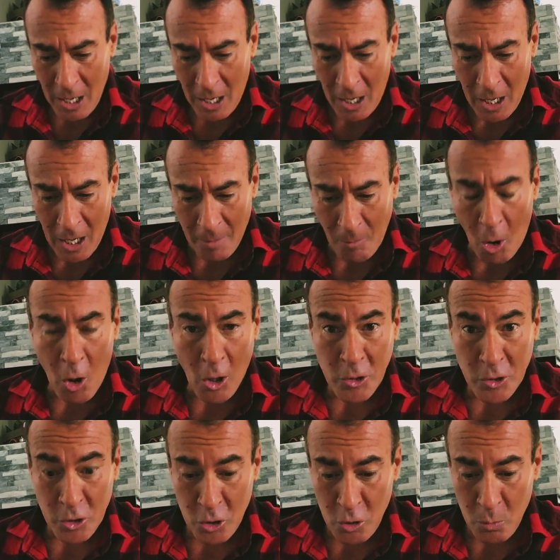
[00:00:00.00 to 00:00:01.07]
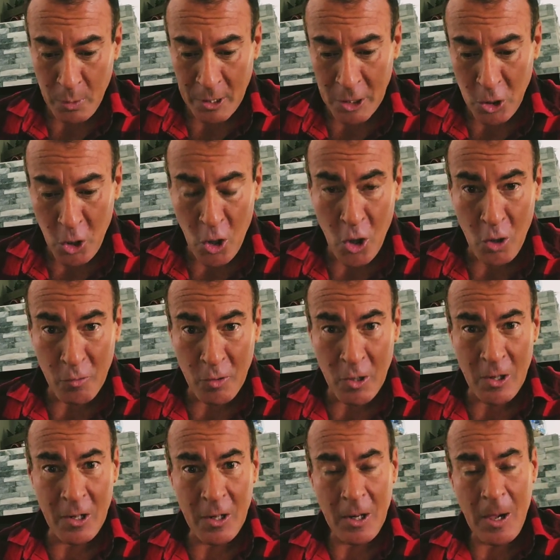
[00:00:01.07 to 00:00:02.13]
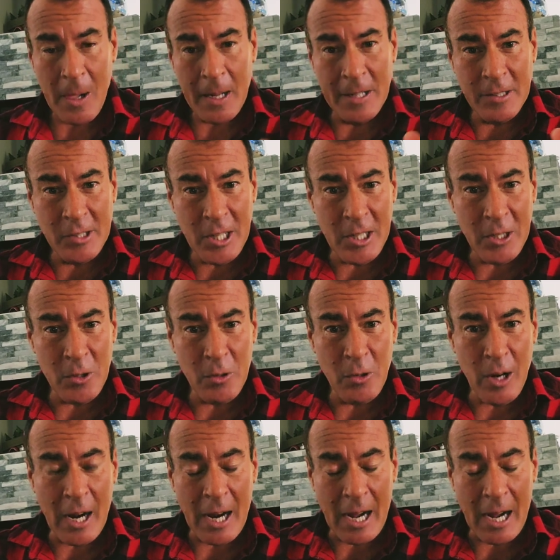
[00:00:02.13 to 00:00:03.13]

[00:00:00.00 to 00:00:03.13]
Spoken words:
Also, we're going to go over, continue